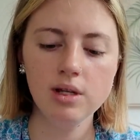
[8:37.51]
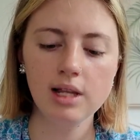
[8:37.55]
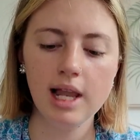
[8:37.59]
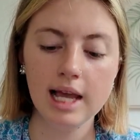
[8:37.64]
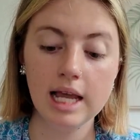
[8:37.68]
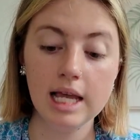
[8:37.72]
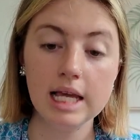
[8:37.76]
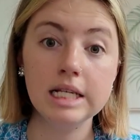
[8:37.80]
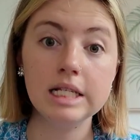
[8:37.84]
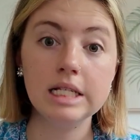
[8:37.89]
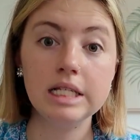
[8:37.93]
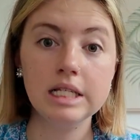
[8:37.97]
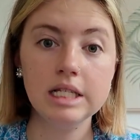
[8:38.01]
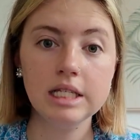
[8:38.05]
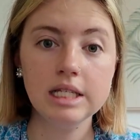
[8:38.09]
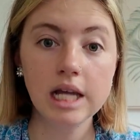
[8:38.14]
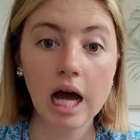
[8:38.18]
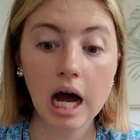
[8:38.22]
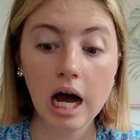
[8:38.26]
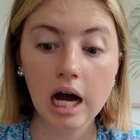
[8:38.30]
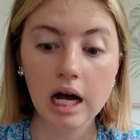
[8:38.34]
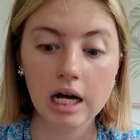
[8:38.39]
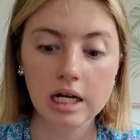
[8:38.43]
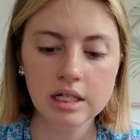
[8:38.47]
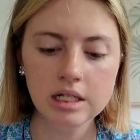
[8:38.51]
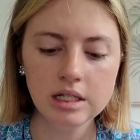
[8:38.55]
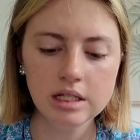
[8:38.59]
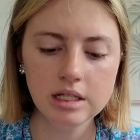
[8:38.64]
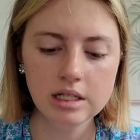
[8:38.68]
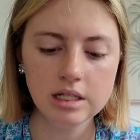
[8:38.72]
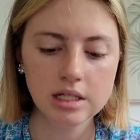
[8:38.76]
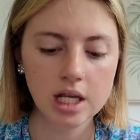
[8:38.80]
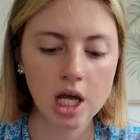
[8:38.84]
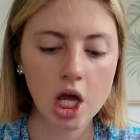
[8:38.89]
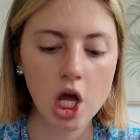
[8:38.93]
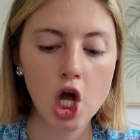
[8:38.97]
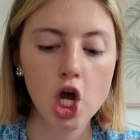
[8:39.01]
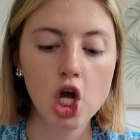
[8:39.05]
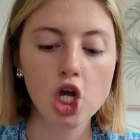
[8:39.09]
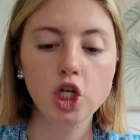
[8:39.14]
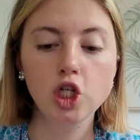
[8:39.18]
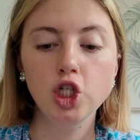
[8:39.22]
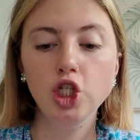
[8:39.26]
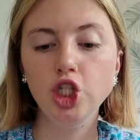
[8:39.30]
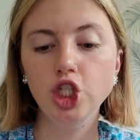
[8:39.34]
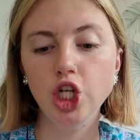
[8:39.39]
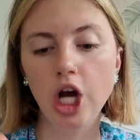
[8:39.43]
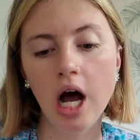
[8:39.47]
Like it does
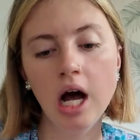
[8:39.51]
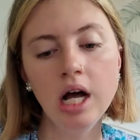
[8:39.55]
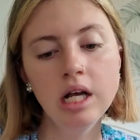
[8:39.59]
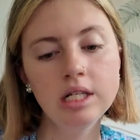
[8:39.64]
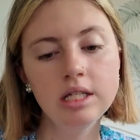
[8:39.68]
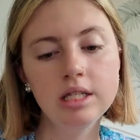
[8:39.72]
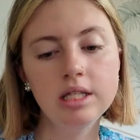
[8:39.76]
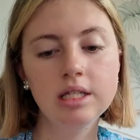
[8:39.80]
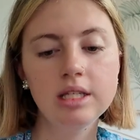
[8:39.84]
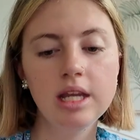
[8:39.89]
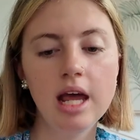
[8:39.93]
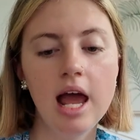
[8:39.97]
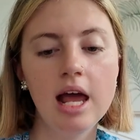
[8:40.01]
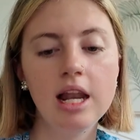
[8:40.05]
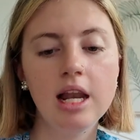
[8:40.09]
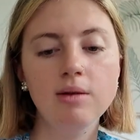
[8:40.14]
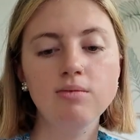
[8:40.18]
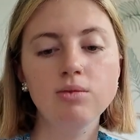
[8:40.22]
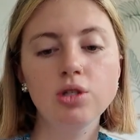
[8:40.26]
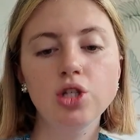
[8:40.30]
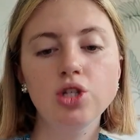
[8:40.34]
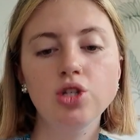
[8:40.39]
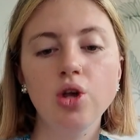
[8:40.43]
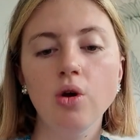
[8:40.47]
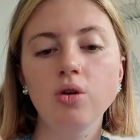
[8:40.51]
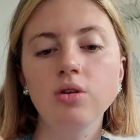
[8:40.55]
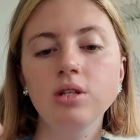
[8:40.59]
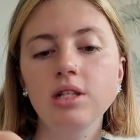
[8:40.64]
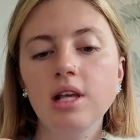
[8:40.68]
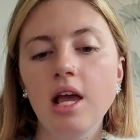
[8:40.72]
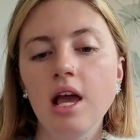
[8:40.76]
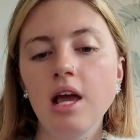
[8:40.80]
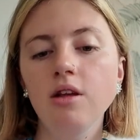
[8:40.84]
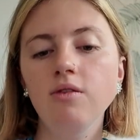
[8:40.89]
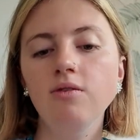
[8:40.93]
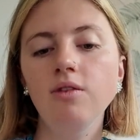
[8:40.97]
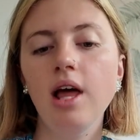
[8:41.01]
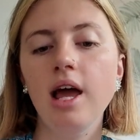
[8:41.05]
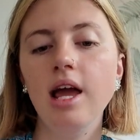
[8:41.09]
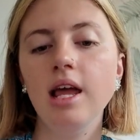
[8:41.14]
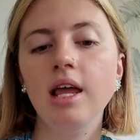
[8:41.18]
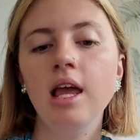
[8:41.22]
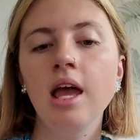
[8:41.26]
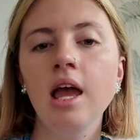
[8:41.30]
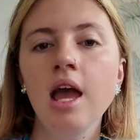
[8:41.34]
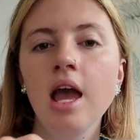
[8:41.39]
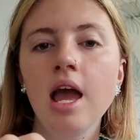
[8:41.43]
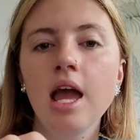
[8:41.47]
just, and I'm so scared of
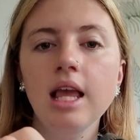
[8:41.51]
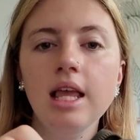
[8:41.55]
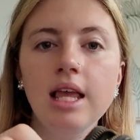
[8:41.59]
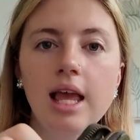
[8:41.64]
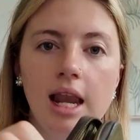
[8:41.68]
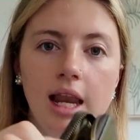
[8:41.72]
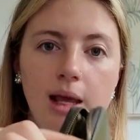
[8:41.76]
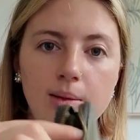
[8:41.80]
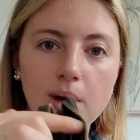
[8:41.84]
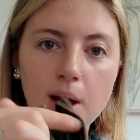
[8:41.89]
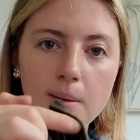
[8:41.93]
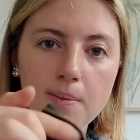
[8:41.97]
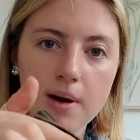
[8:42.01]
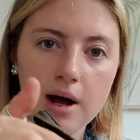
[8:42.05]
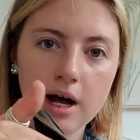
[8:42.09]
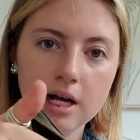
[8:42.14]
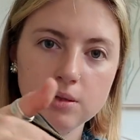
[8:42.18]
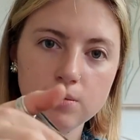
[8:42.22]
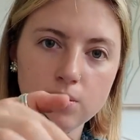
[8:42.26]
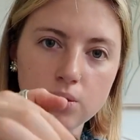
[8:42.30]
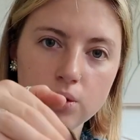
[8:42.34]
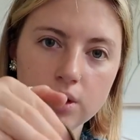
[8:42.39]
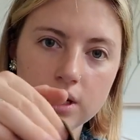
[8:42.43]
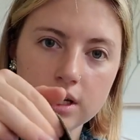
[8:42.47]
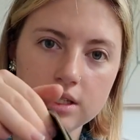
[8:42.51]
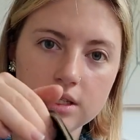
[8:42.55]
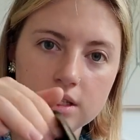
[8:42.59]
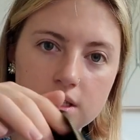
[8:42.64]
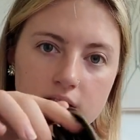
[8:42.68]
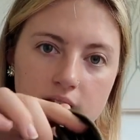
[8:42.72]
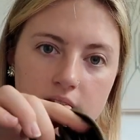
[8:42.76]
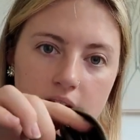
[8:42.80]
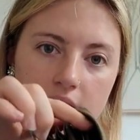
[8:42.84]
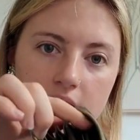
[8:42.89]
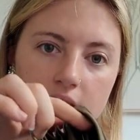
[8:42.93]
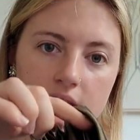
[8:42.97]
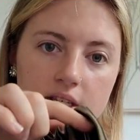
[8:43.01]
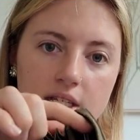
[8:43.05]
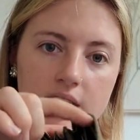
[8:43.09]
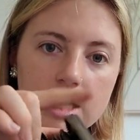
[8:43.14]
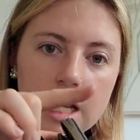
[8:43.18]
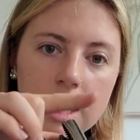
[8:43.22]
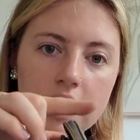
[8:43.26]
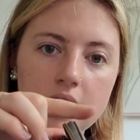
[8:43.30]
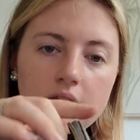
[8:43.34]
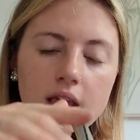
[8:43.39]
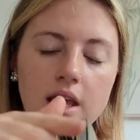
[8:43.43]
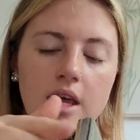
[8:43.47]
like getting my passport stuck in the
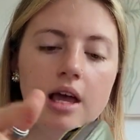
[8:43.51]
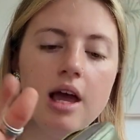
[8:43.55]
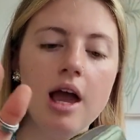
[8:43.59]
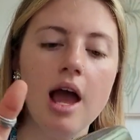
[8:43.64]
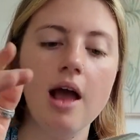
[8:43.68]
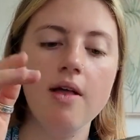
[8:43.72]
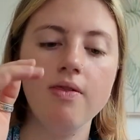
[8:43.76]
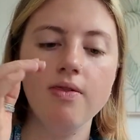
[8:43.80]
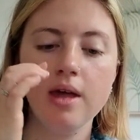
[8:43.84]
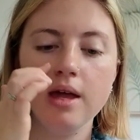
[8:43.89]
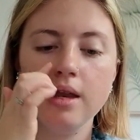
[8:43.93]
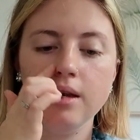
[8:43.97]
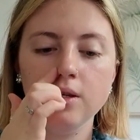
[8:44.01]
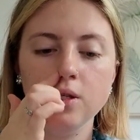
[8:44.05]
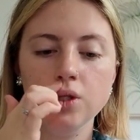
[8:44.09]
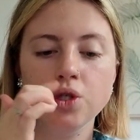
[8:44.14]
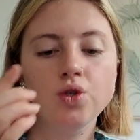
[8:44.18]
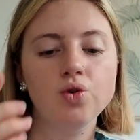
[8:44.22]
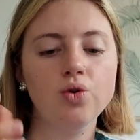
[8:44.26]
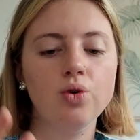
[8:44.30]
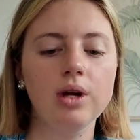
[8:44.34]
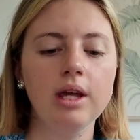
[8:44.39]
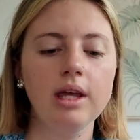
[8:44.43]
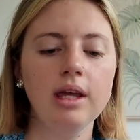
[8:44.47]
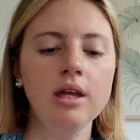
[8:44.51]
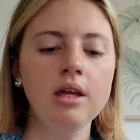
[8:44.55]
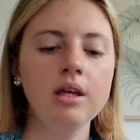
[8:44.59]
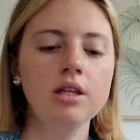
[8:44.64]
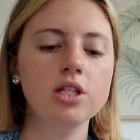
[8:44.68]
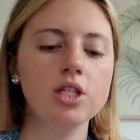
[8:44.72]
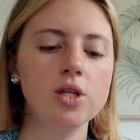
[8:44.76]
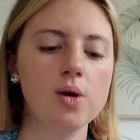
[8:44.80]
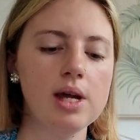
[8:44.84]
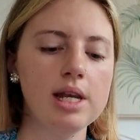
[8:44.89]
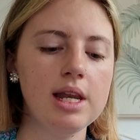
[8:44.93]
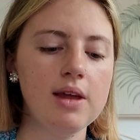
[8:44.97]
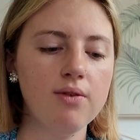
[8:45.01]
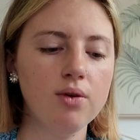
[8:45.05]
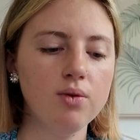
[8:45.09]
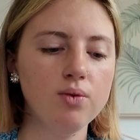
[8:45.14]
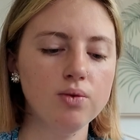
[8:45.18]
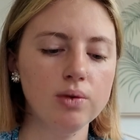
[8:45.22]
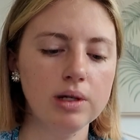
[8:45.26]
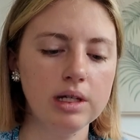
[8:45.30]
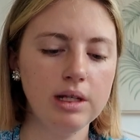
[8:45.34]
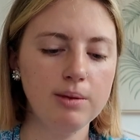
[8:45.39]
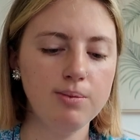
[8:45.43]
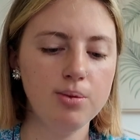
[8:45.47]
teeth here and then destroying it. So I never
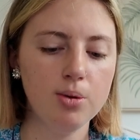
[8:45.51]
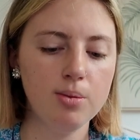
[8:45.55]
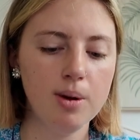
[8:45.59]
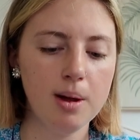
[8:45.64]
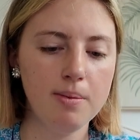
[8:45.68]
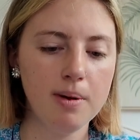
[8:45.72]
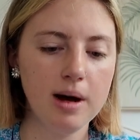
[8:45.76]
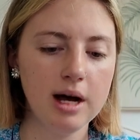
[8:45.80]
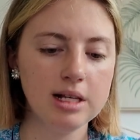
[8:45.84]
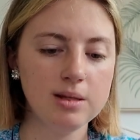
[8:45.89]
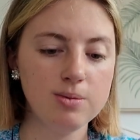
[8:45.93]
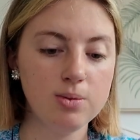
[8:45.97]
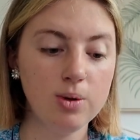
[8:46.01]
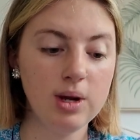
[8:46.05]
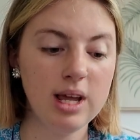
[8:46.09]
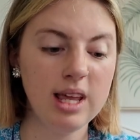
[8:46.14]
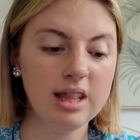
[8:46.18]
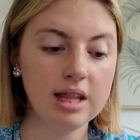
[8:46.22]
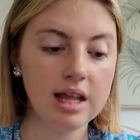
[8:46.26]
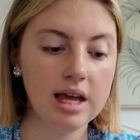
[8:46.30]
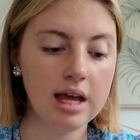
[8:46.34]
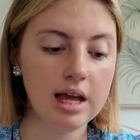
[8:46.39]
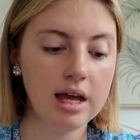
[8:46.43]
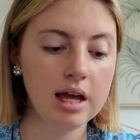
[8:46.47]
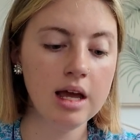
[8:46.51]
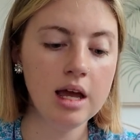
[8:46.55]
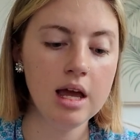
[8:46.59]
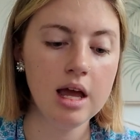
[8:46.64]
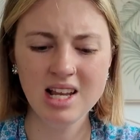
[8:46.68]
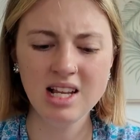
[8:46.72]
really put my passport in there.